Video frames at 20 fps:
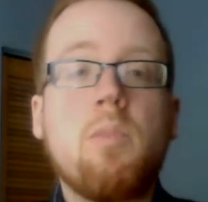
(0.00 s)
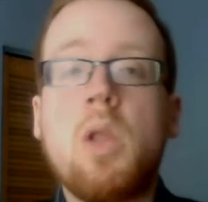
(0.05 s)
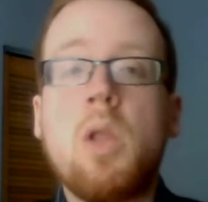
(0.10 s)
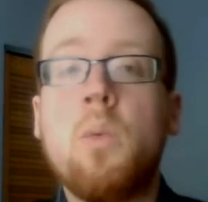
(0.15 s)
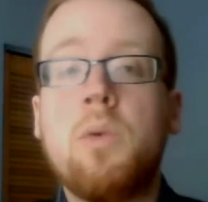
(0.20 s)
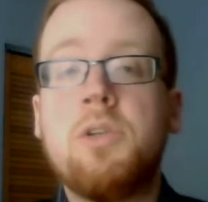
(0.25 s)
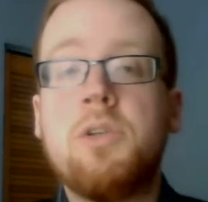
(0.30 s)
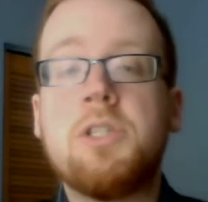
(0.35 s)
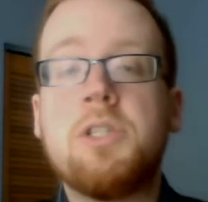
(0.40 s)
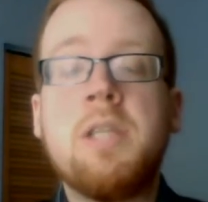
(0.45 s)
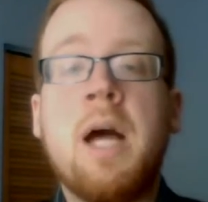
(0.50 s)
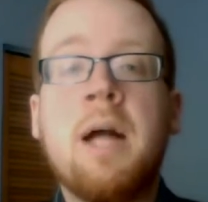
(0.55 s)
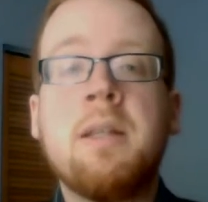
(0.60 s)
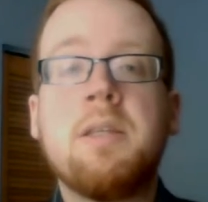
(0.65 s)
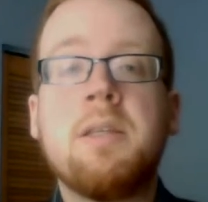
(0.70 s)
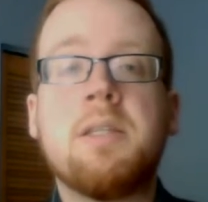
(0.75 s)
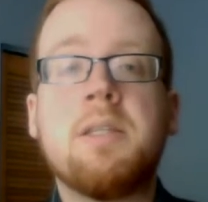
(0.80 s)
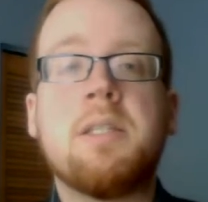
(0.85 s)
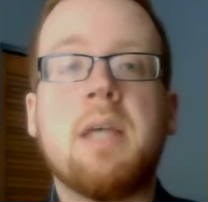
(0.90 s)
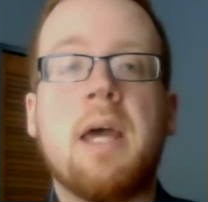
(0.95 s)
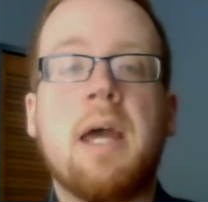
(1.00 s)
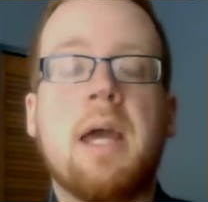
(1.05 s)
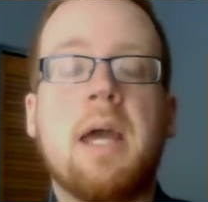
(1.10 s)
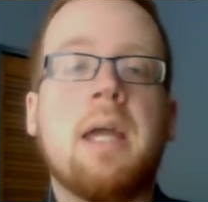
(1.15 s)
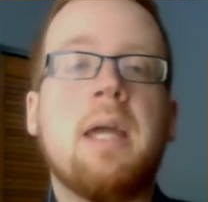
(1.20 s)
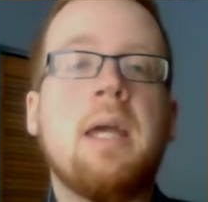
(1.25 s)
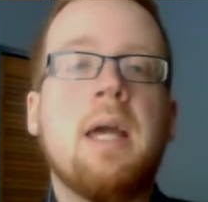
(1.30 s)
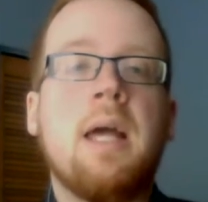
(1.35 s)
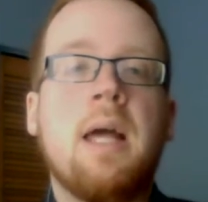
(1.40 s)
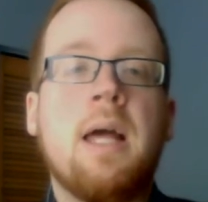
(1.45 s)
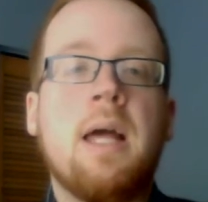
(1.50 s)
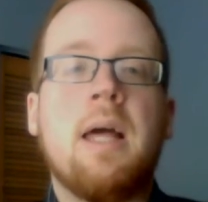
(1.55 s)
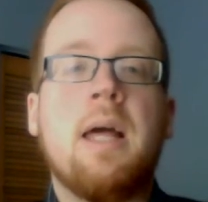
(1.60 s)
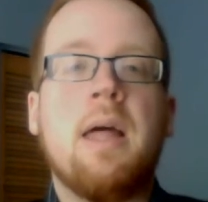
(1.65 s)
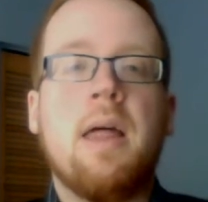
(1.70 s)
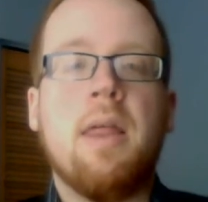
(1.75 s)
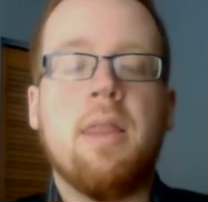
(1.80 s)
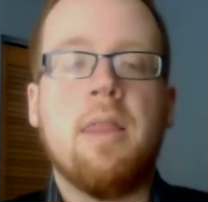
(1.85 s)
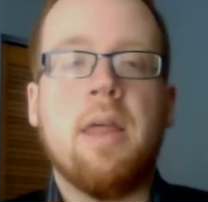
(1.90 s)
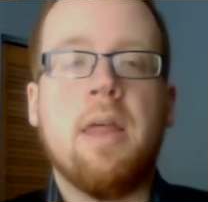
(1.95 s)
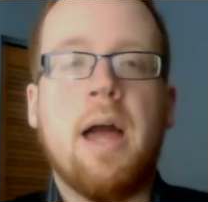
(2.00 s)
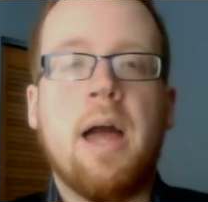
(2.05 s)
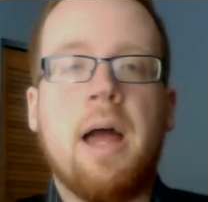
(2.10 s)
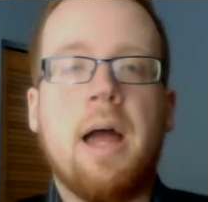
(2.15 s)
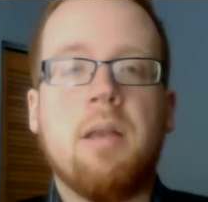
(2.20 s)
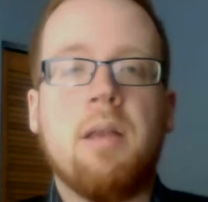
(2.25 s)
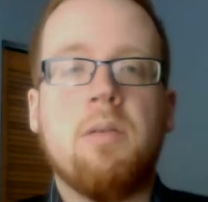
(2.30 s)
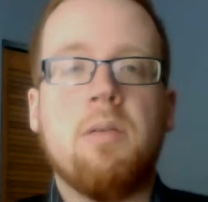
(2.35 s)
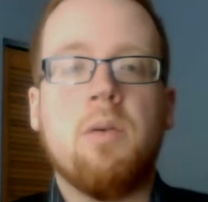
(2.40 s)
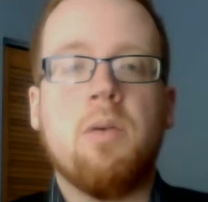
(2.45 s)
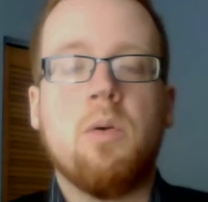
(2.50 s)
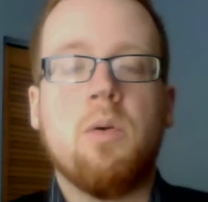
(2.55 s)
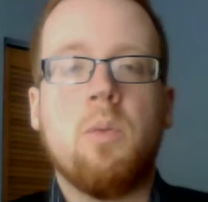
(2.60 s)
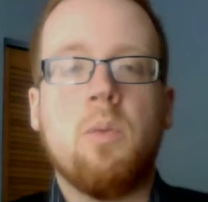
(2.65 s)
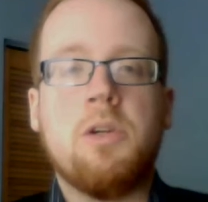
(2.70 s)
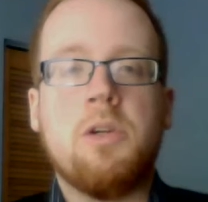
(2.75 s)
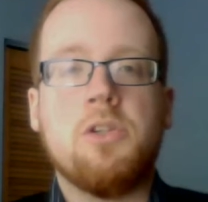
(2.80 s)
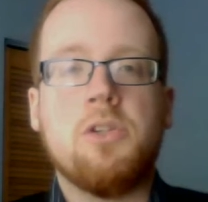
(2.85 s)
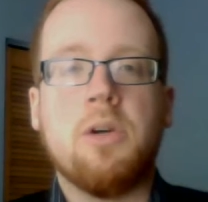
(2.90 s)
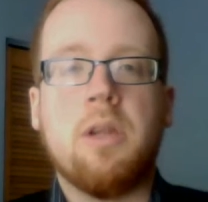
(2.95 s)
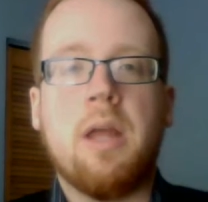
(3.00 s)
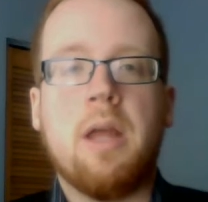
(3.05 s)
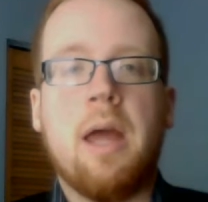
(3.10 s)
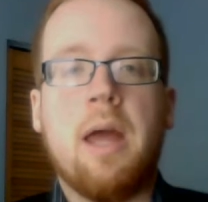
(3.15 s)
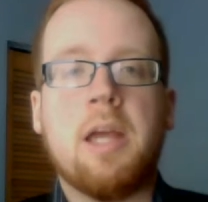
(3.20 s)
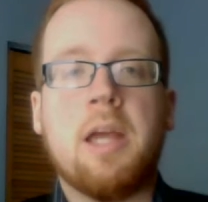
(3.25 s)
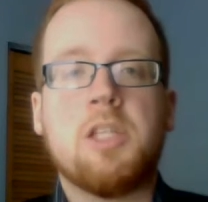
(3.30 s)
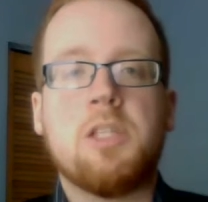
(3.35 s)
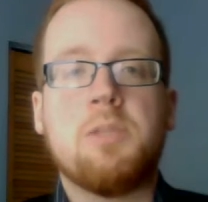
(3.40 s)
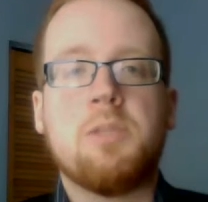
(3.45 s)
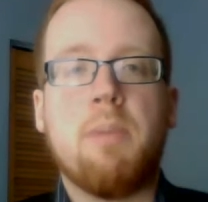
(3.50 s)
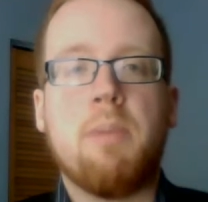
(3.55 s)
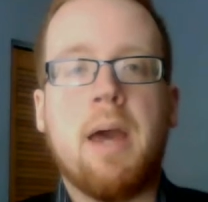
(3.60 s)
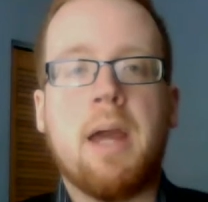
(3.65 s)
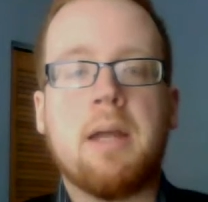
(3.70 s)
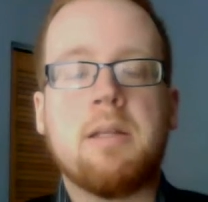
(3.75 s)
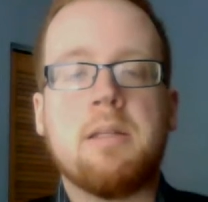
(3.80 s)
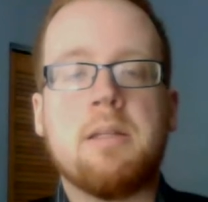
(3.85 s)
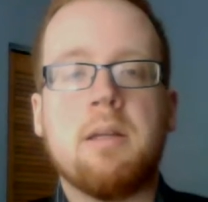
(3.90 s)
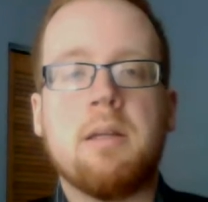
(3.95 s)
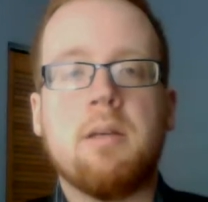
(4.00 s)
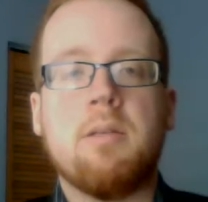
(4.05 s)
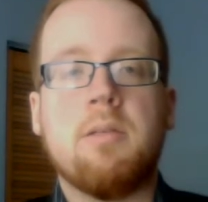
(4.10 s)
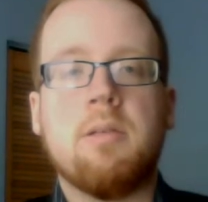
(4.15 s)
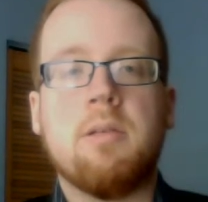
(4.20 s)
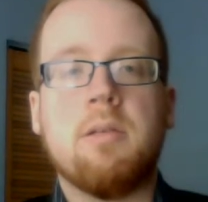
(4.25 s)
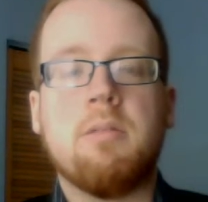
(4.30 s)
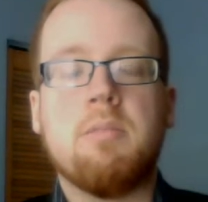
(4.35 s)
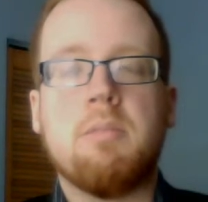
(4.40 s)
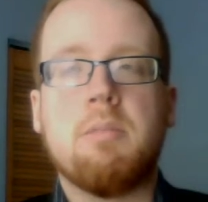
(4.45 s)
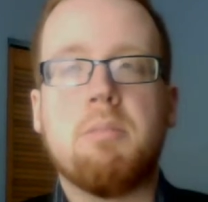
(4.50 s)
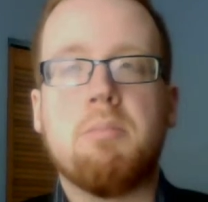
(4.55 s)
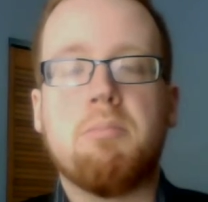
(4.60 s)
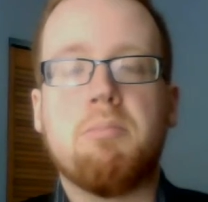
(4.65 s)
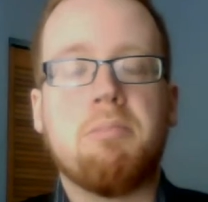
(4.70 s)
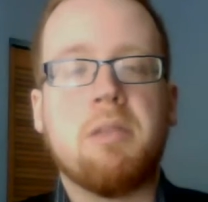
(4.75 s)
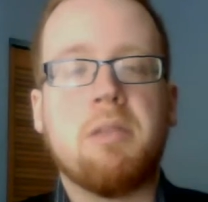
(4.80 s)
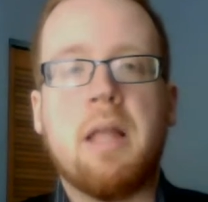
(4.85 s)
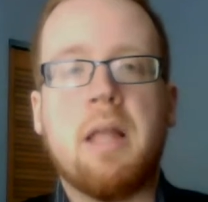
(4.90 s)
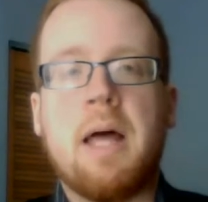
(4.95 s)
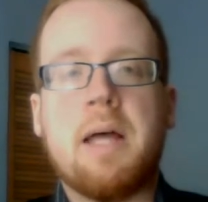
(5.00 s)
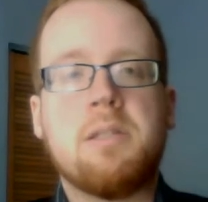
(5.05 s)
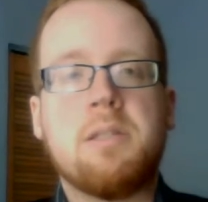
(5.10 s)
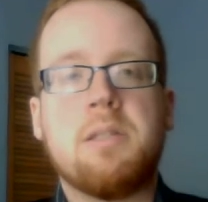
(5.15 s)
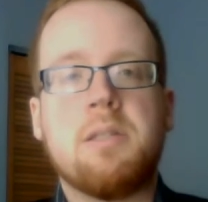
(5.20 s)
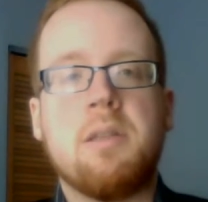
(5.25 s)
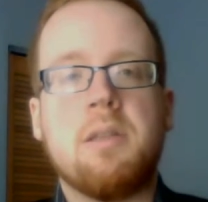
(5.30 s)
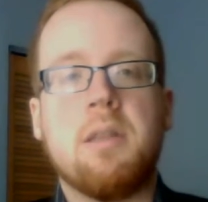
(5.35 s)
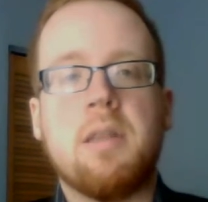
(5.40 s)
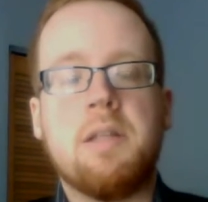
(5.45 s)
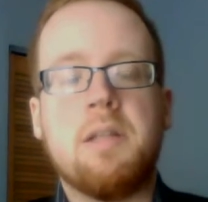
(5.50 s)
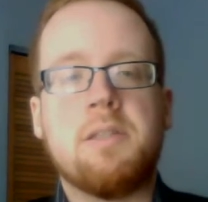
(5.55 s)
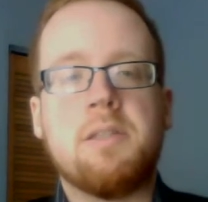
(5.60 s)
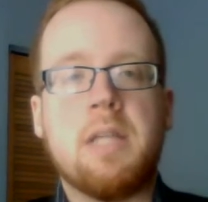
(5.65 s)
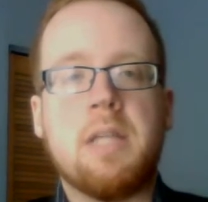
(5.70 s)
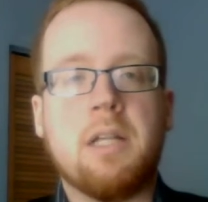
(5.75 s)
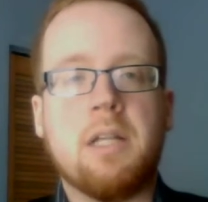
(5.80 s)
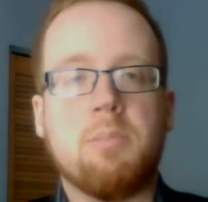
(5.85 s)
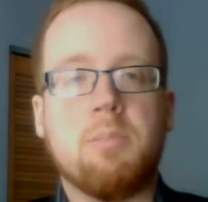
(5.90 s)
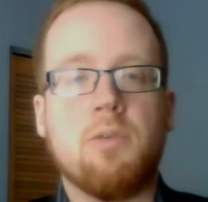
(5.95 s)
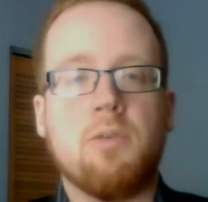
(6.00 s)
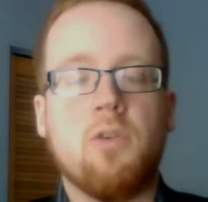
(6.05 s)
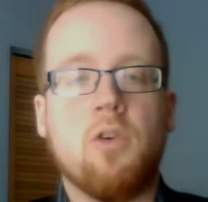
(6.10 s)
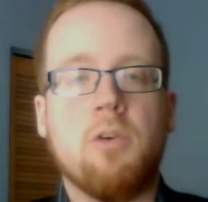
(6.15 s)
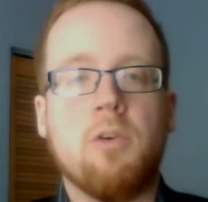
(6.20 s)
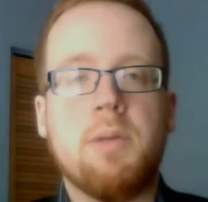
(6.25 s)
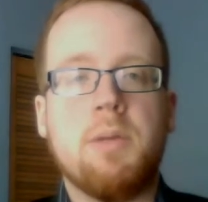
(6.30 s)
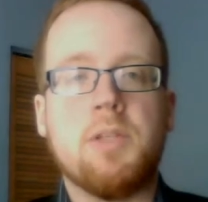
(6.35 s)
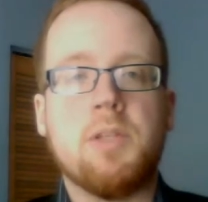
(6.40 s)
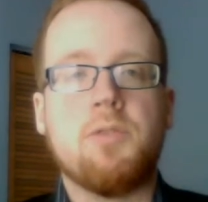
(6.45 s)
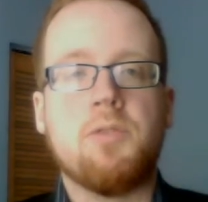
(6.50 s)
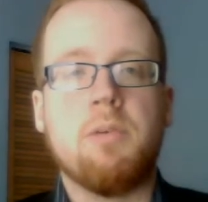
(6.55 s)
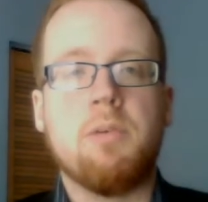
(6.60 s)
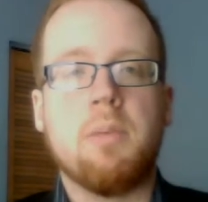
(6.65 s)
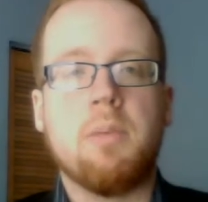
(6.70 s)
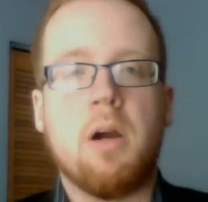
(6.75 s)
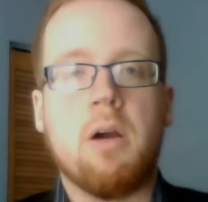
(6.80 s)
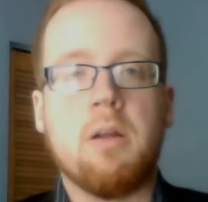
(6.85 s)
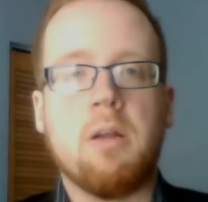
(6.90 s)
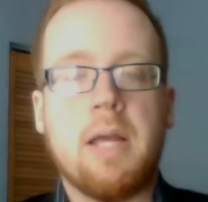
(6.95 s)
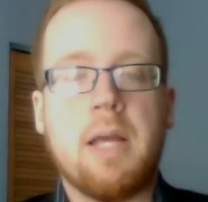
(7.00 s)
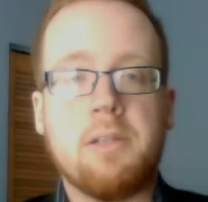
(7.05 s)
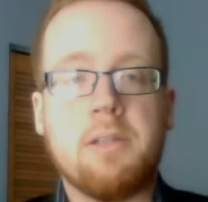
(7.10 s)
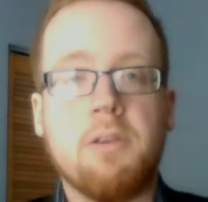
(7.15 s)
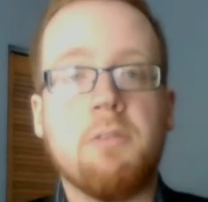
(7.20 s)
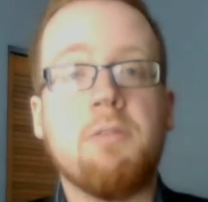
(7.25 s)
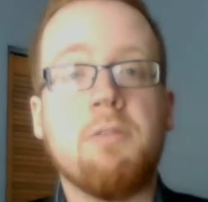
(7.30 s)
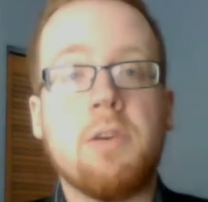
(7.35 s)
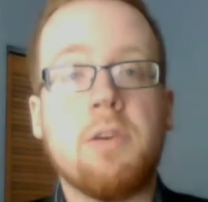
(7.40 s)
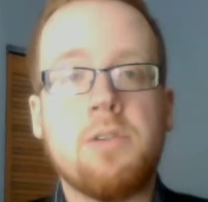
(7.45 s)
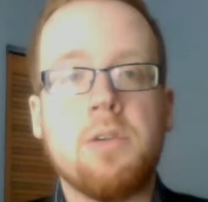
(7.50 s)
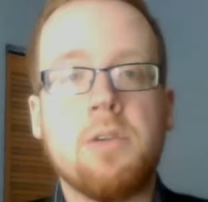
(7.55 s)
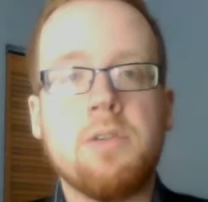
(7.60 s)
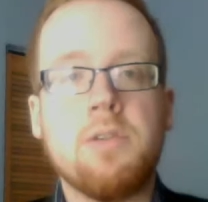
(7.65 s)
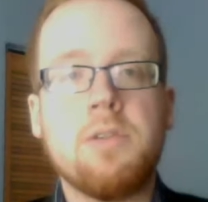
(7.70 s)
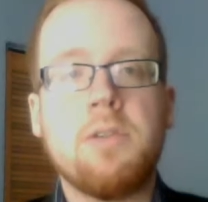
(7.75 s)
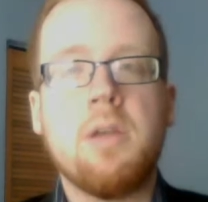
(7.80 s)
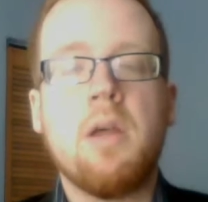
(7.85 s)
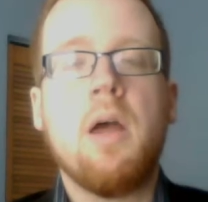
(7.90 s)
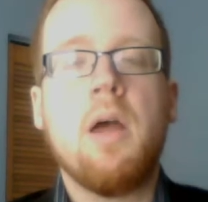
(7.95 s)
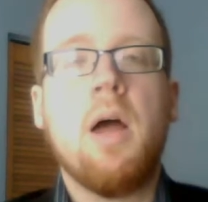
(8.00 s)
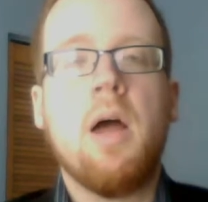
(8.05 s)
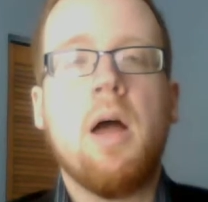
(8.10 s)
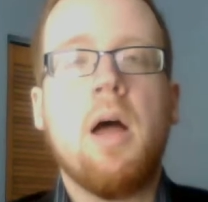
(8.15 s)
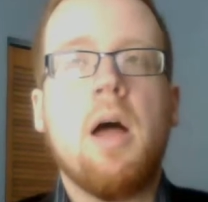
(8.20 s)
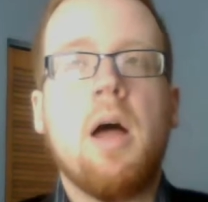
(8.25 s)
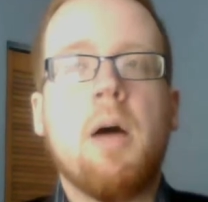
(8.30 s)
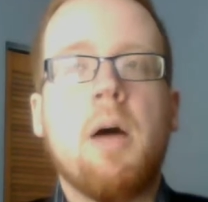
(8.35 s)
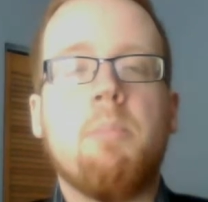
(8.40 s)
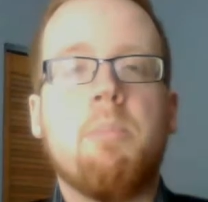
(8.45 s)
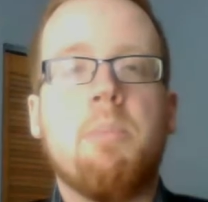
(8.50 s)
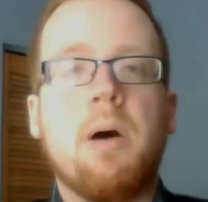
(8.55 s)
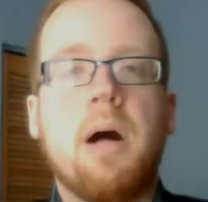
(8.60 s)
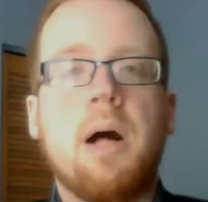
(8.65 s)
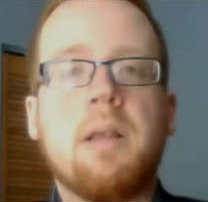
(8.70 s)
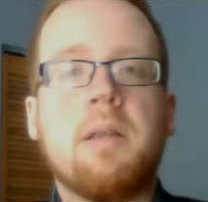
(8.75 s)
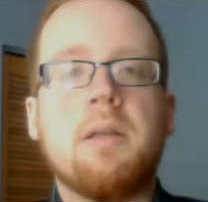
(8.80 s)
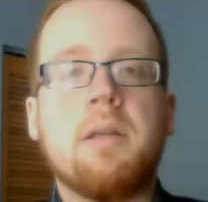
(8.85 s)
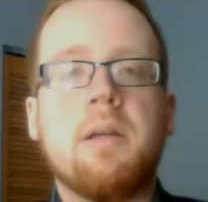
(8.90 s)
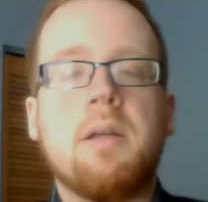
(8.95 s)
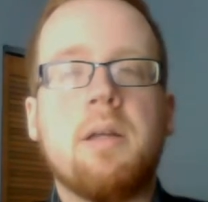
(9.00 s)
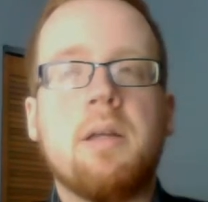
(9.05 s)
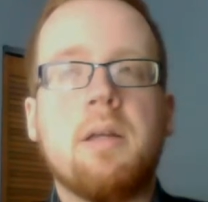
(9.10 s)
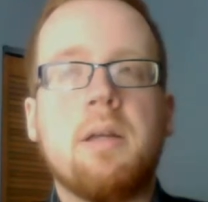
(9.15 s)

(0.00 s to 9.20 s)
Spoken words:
Which is not to say that we should expect less than stellar performance from our elected officials, but